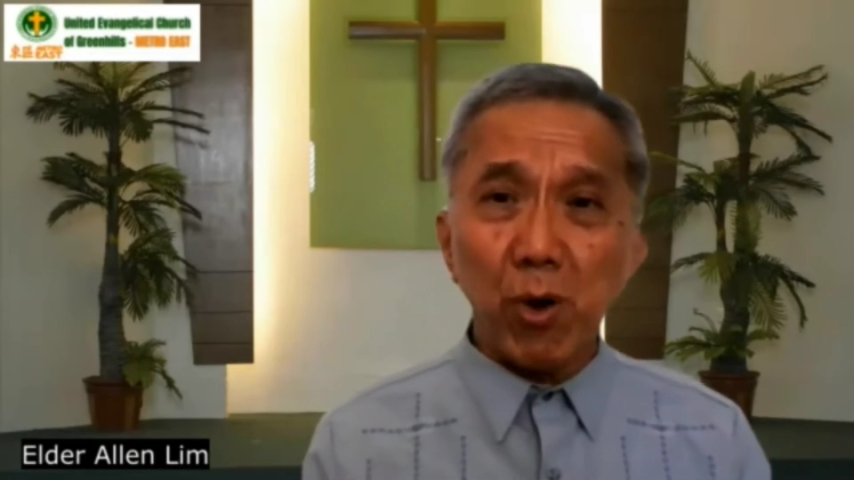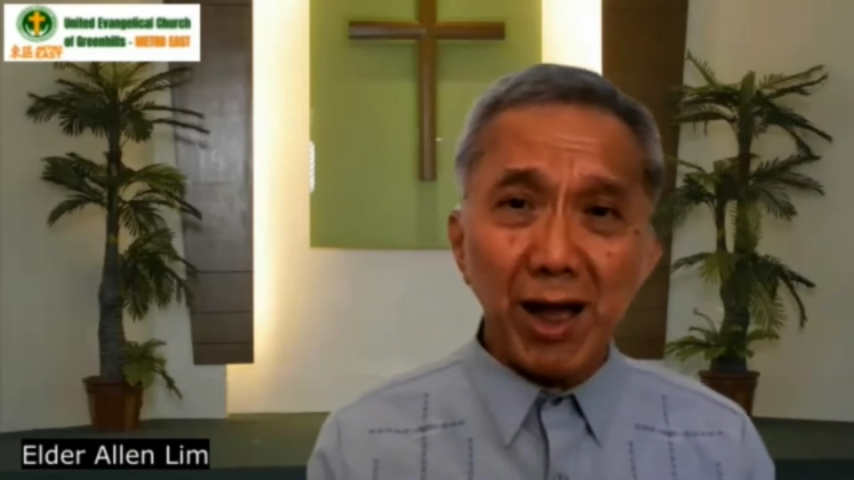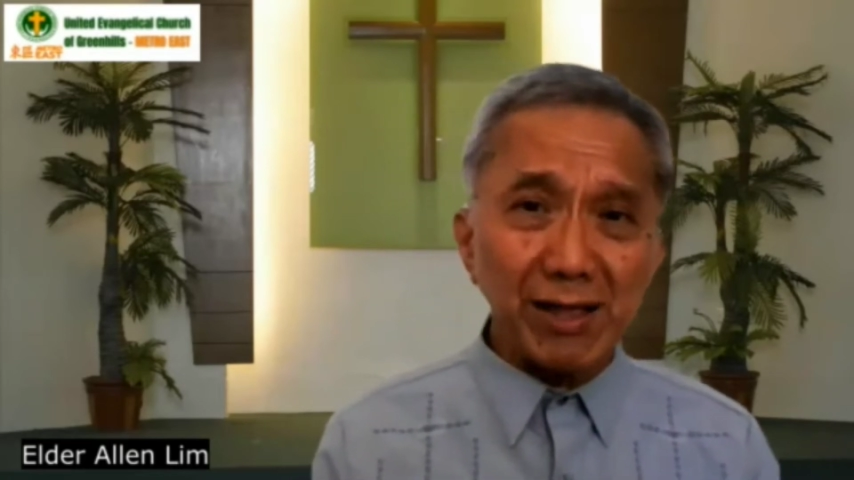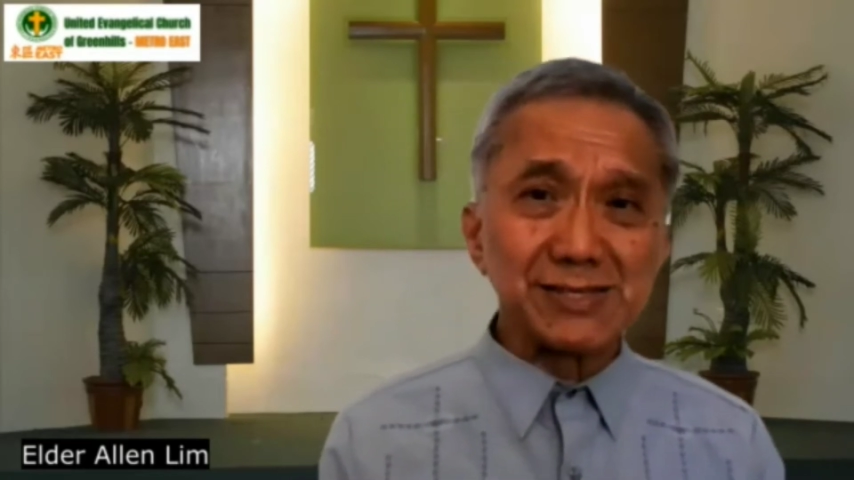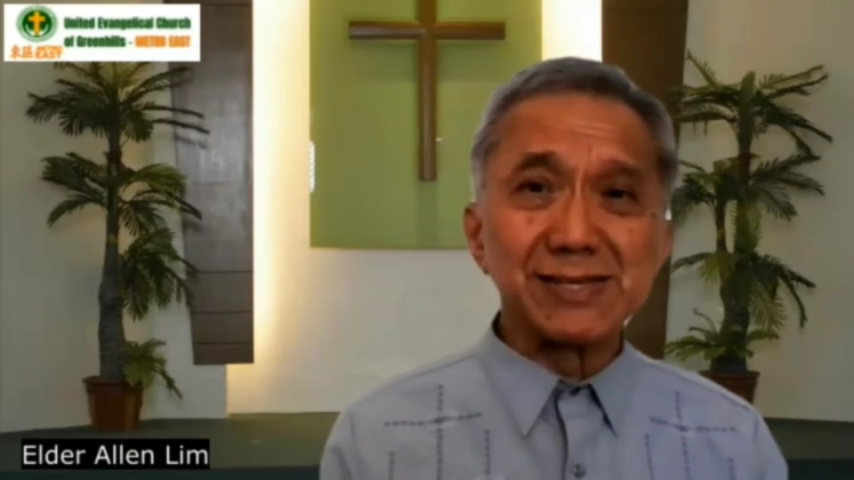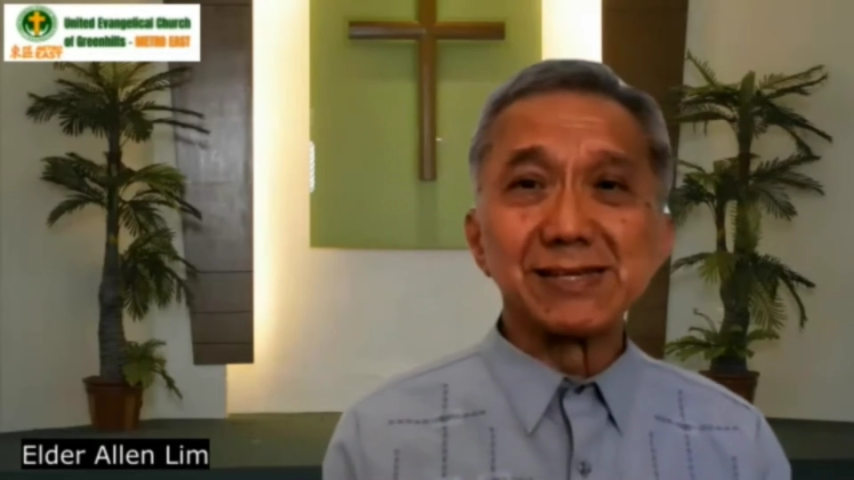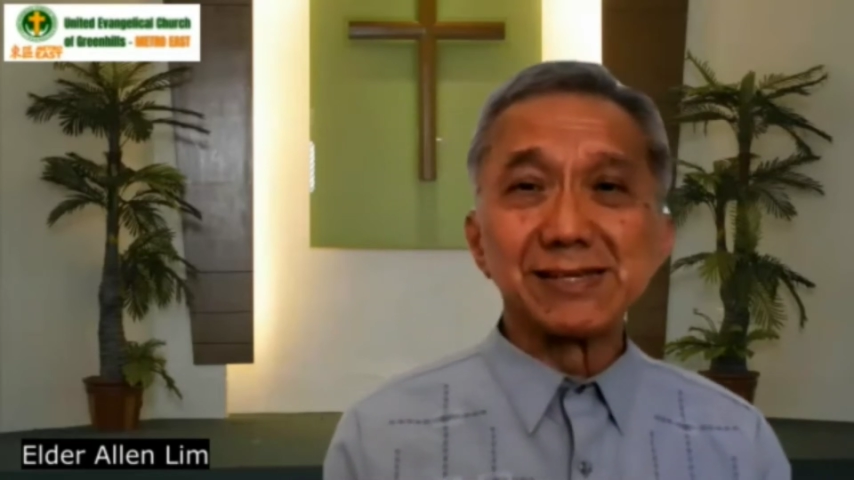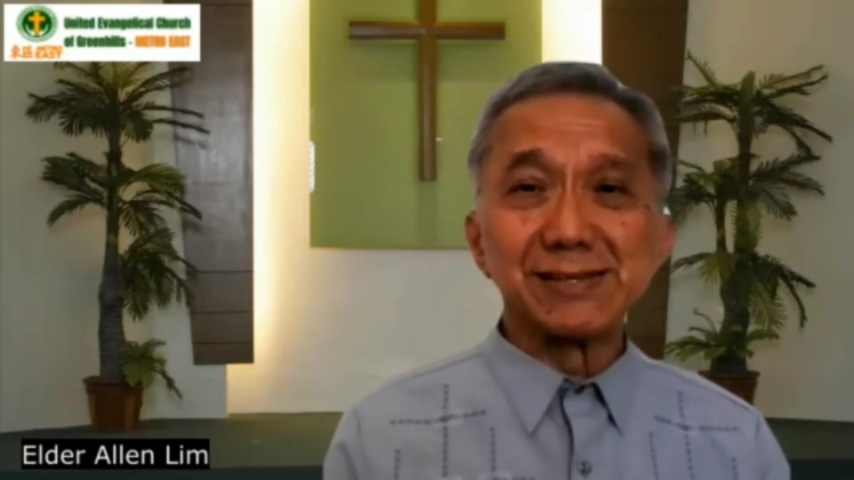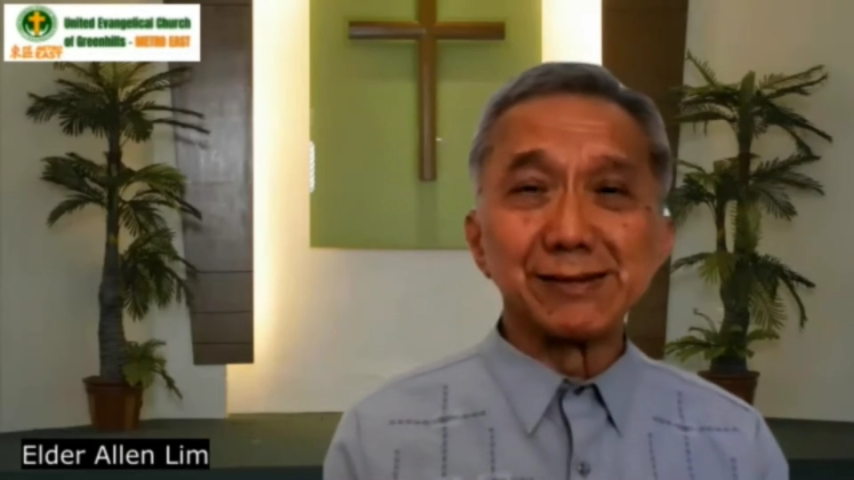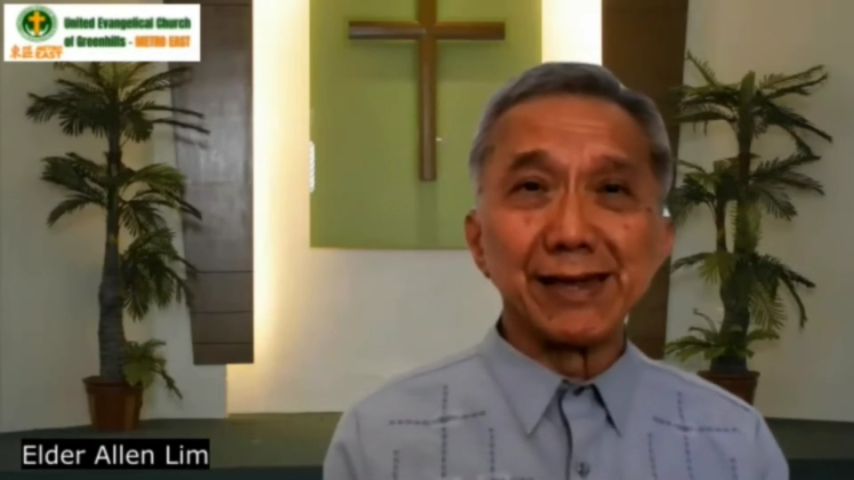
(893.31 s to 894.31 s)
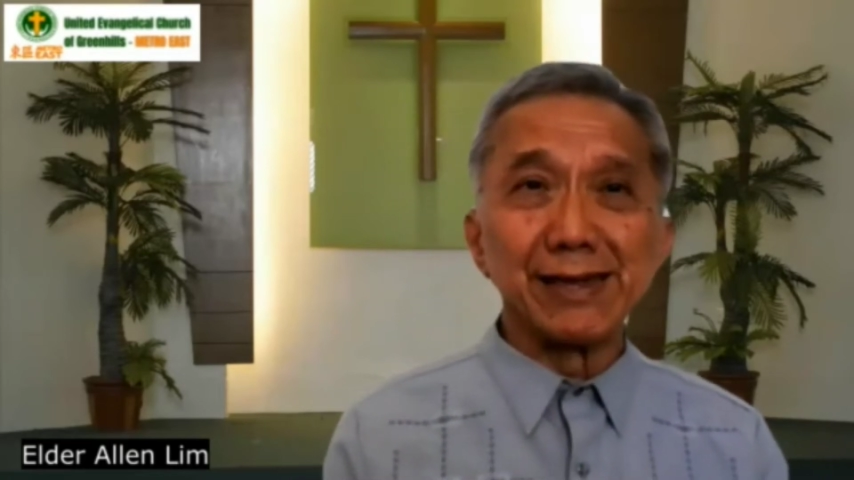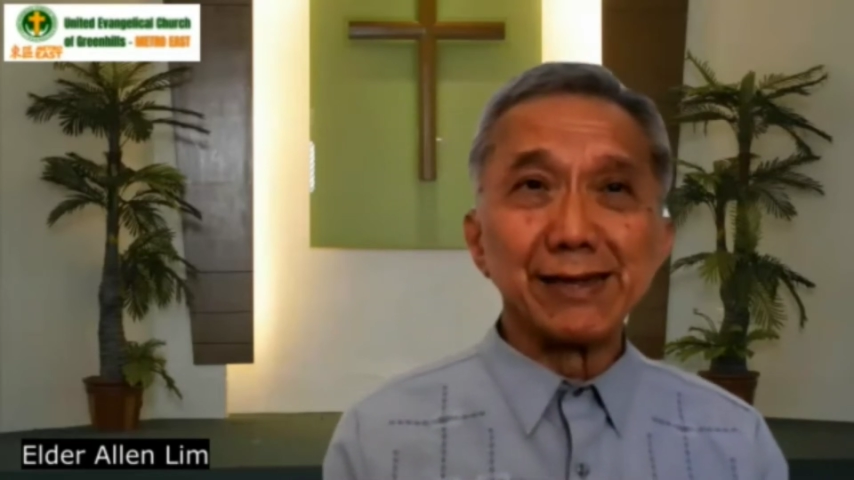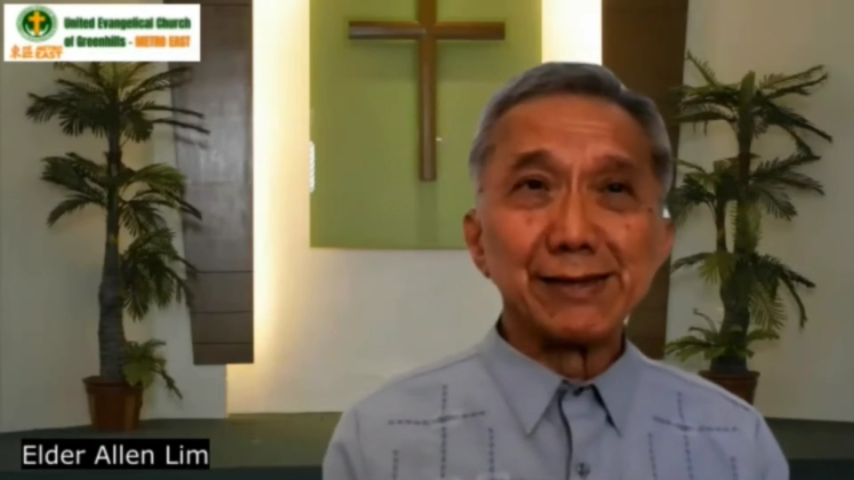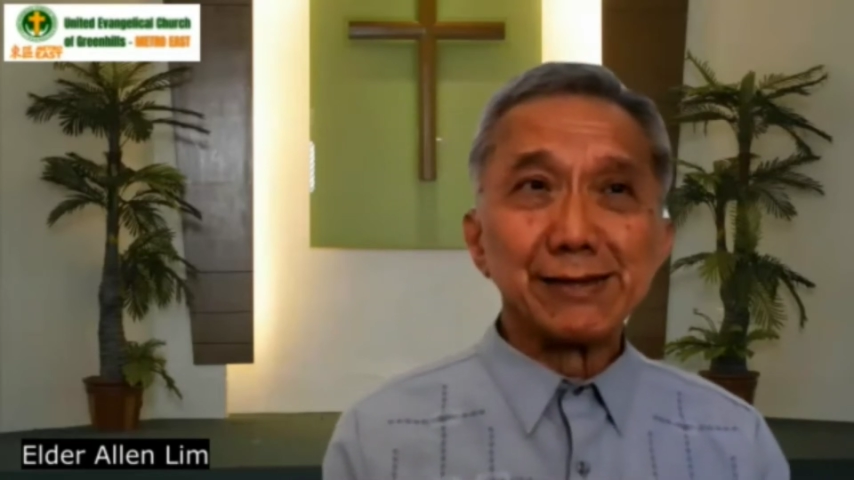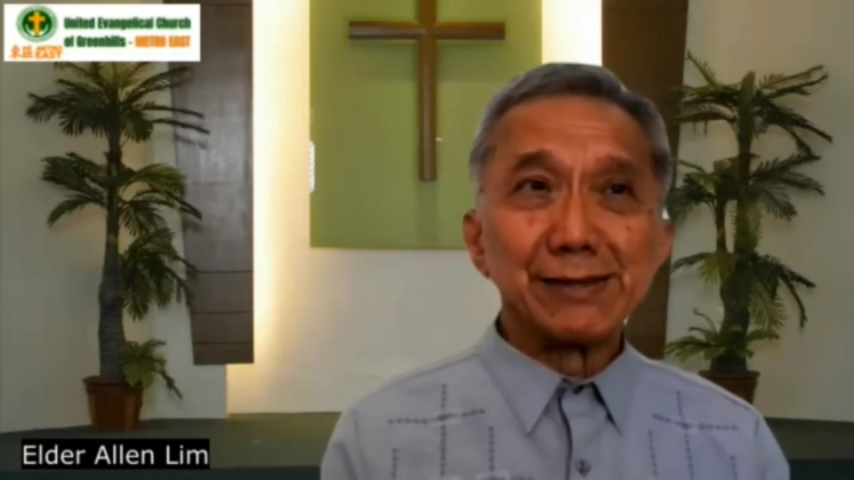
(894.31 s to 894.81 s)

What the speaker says: what, okay?